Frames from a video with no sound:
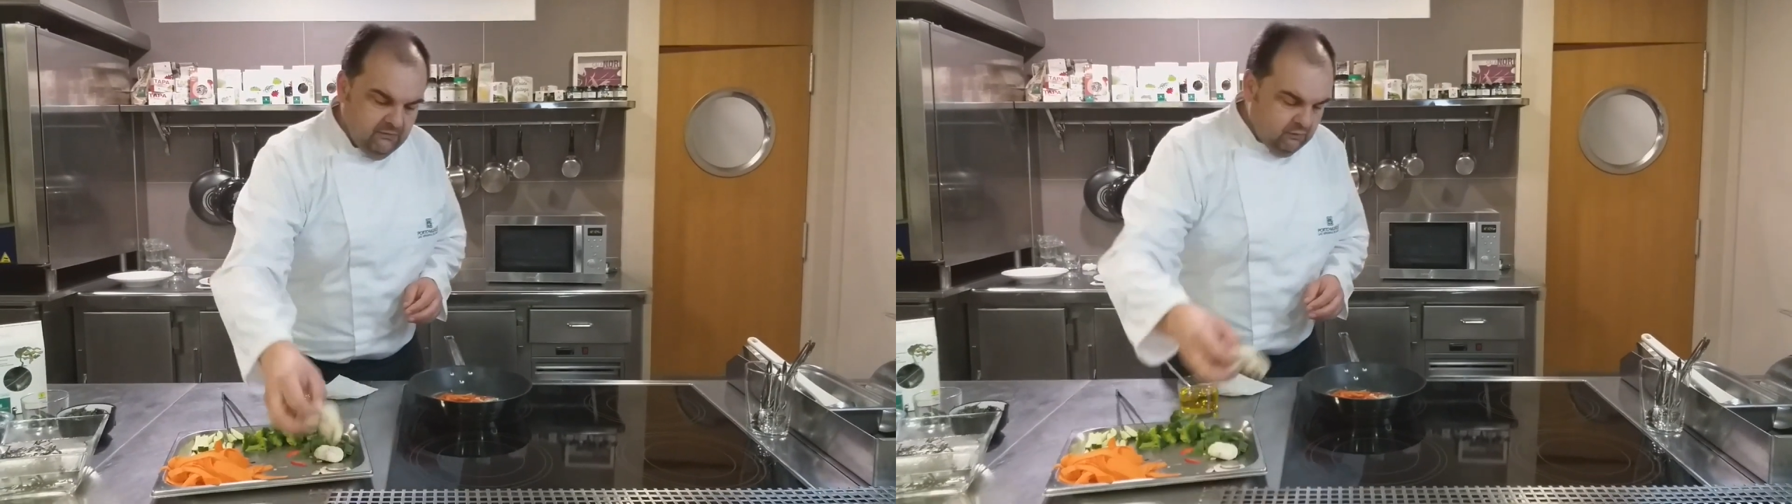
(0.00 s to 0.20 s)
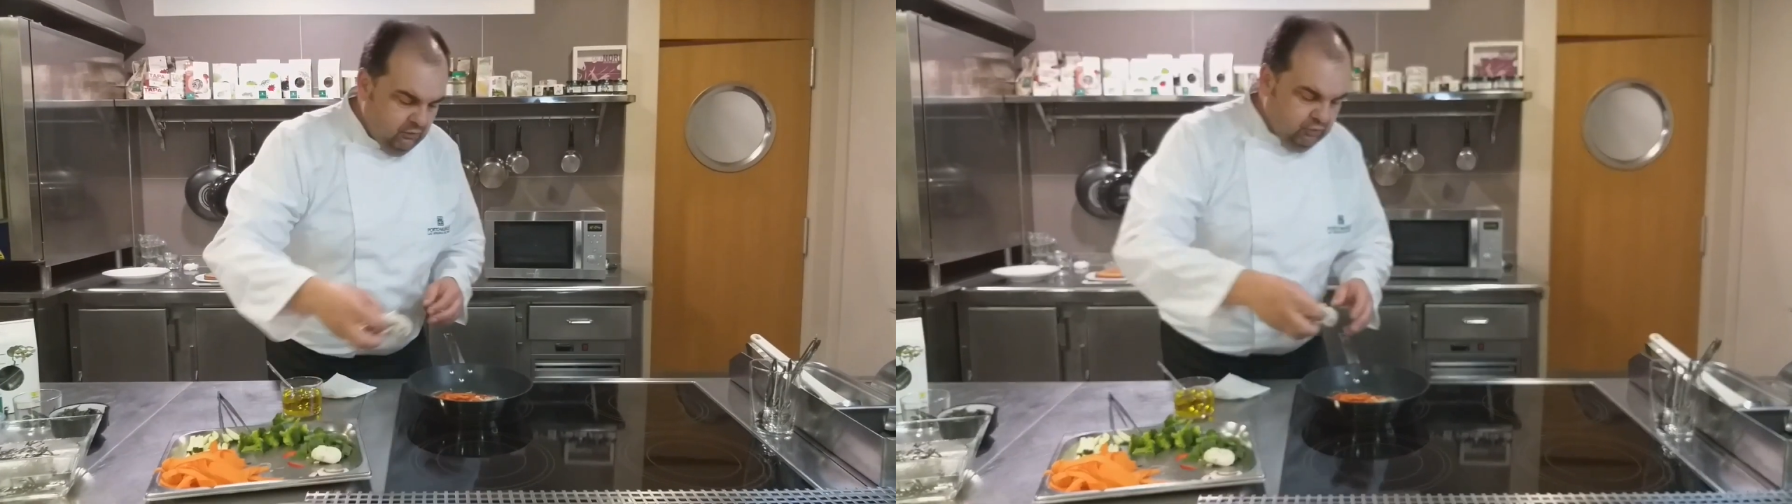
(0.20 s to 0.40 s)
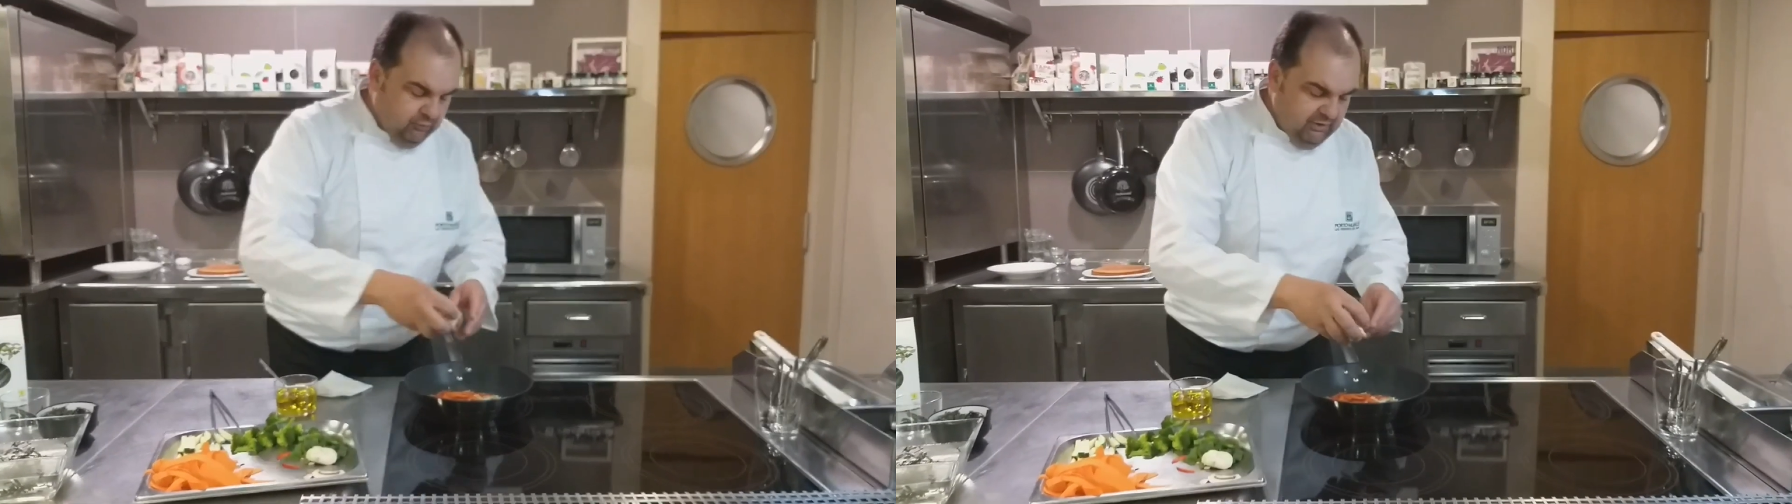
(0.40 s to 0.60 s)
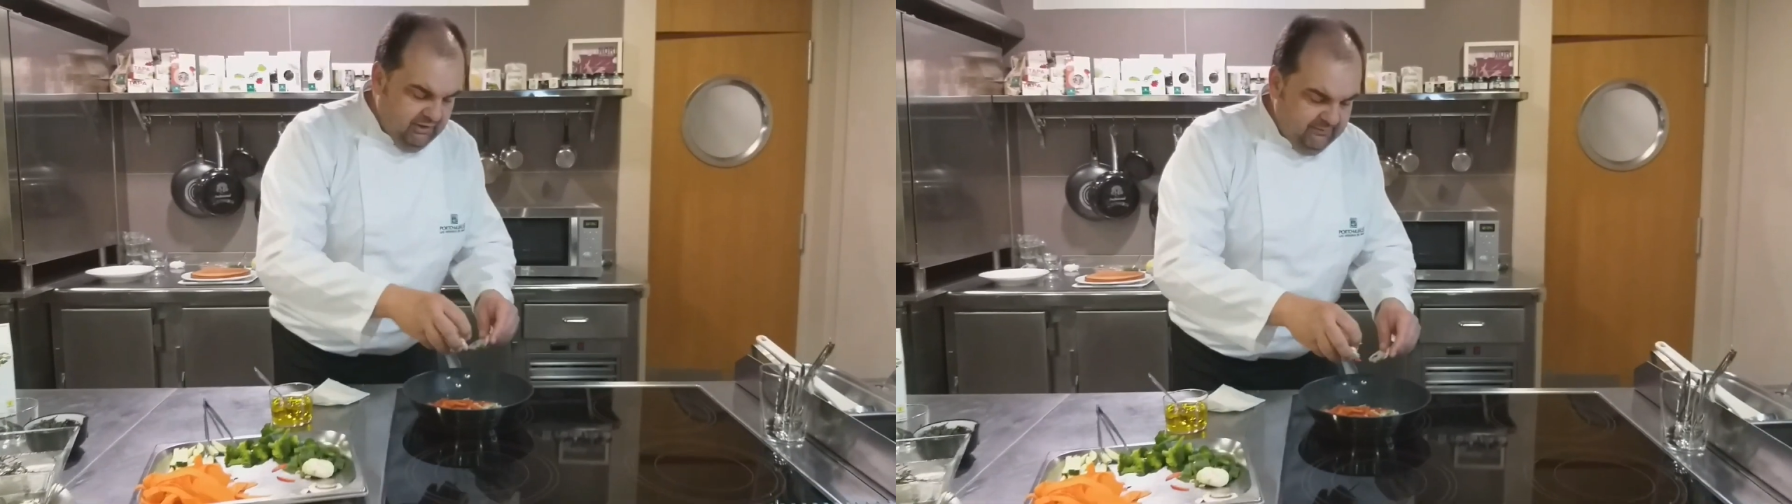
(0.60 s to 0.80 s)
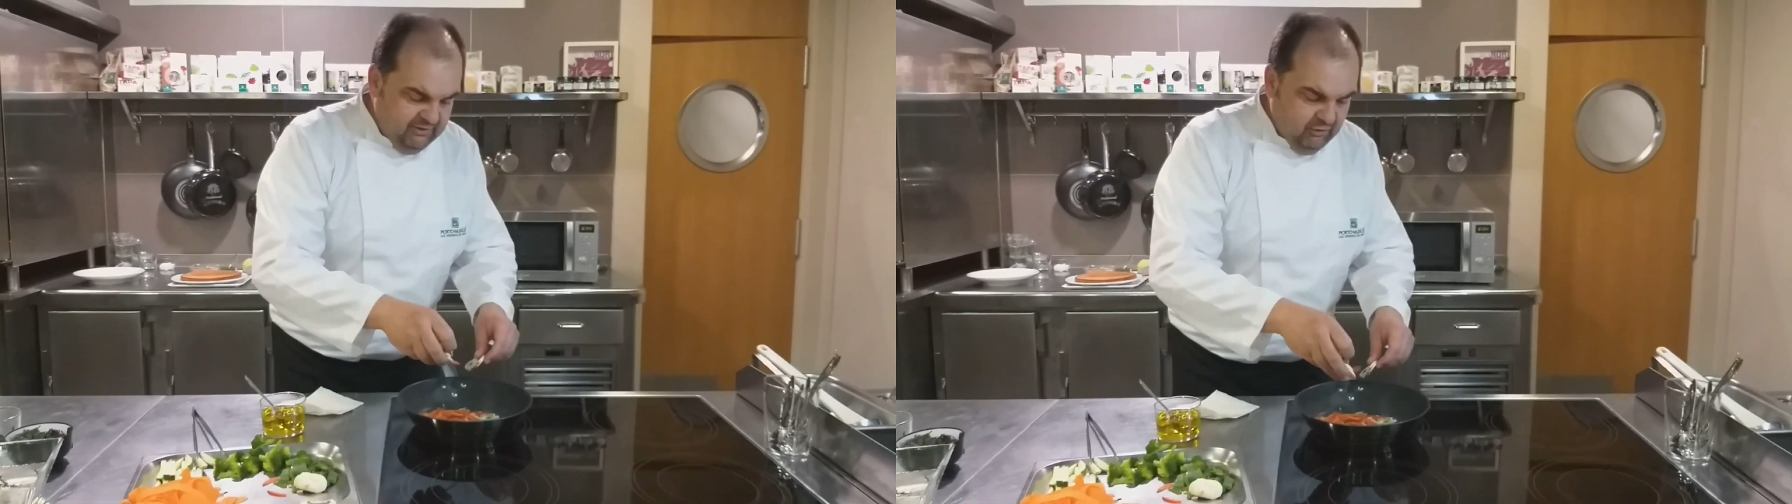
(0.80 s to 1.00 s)
Put a little
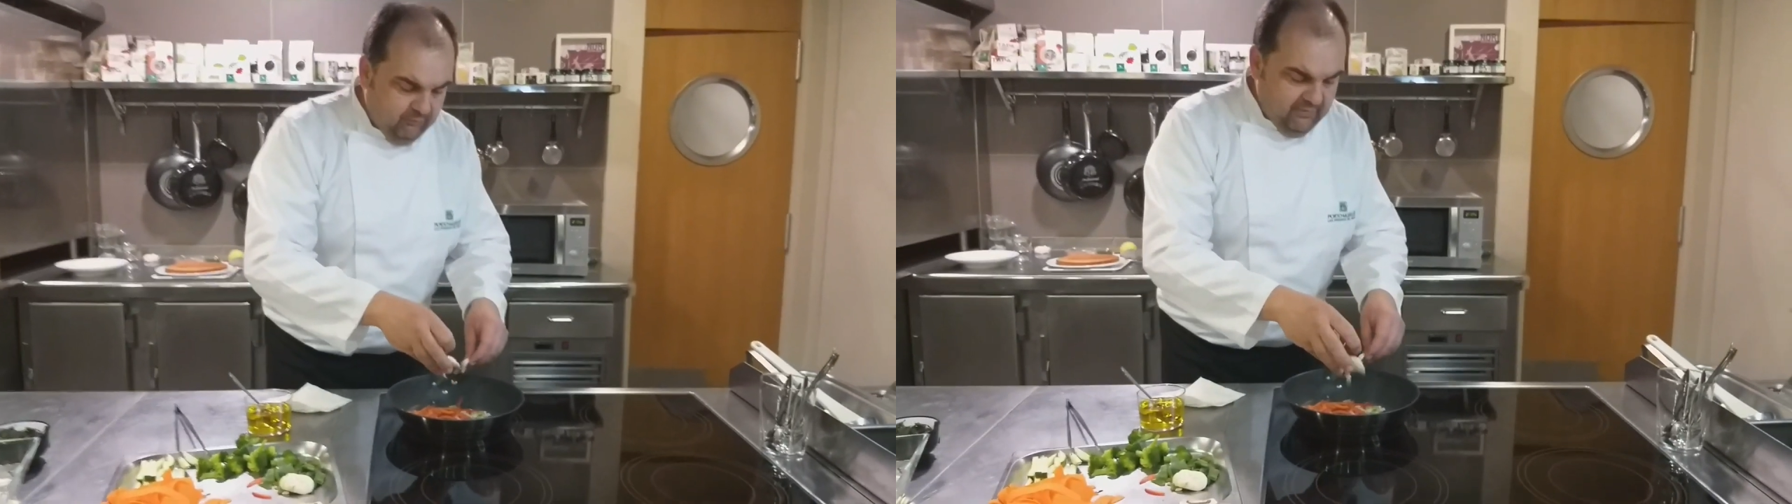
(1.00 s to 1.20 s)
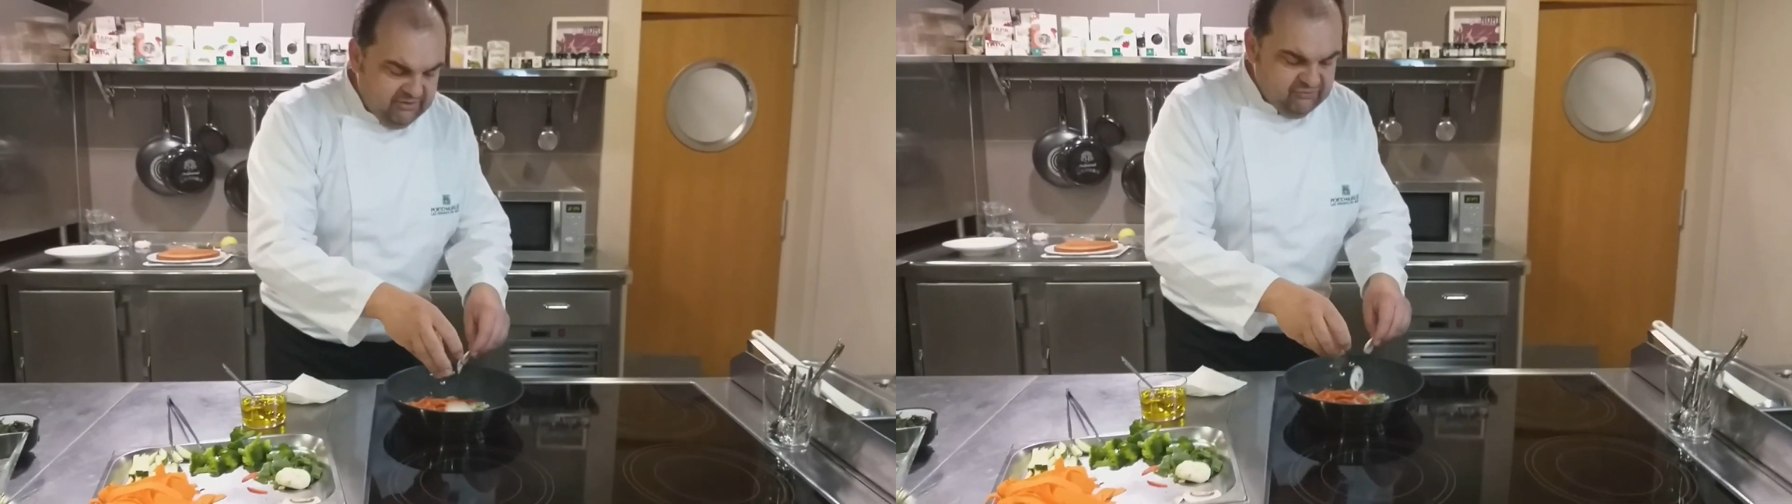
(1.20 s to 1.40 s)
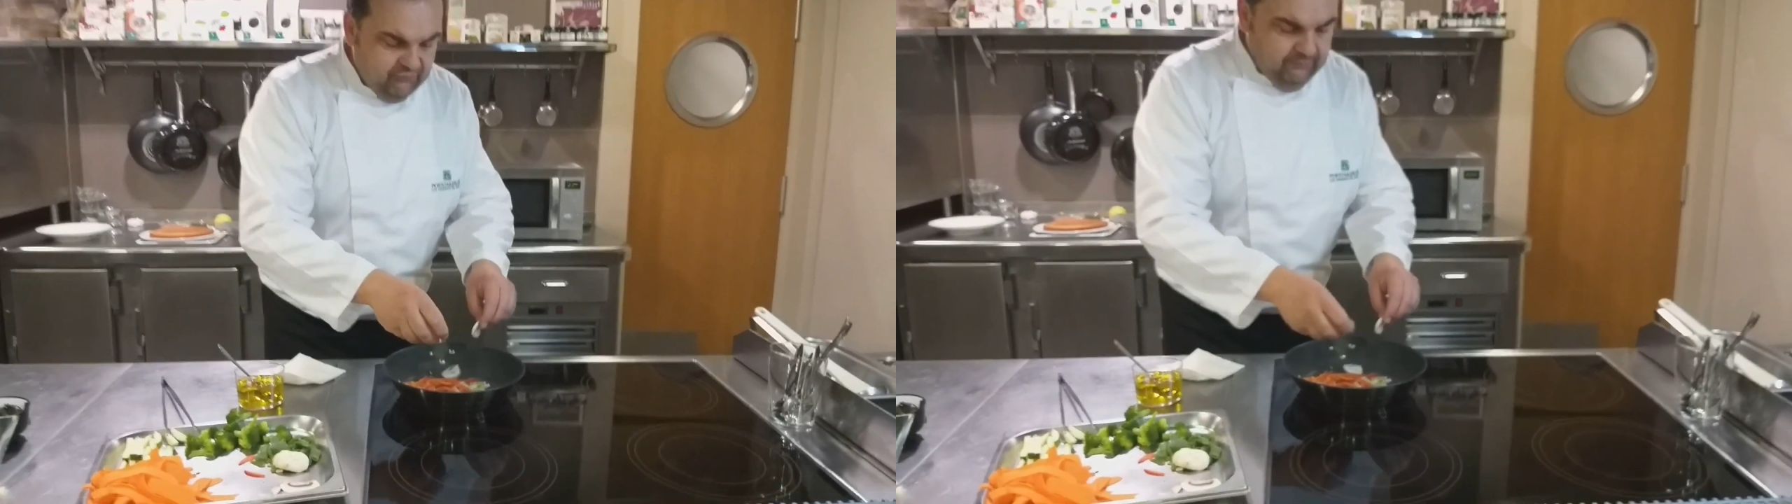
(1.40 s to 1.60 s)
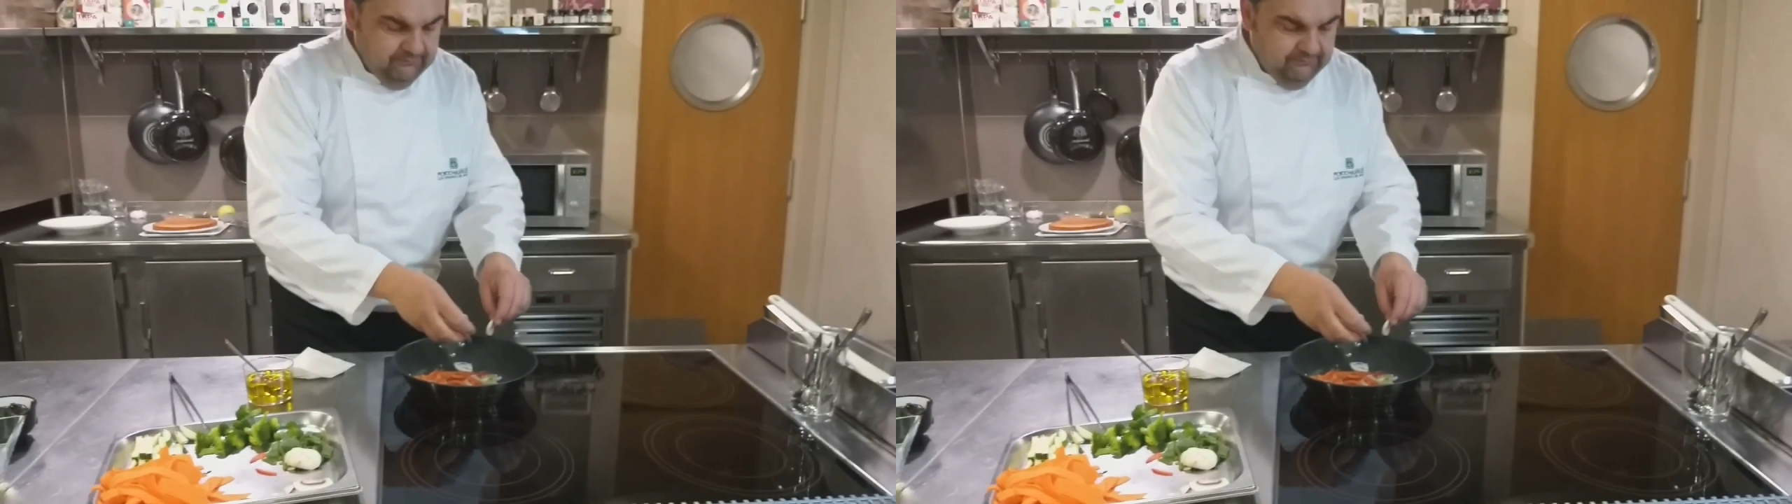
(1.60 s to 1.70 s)
bit of mushroom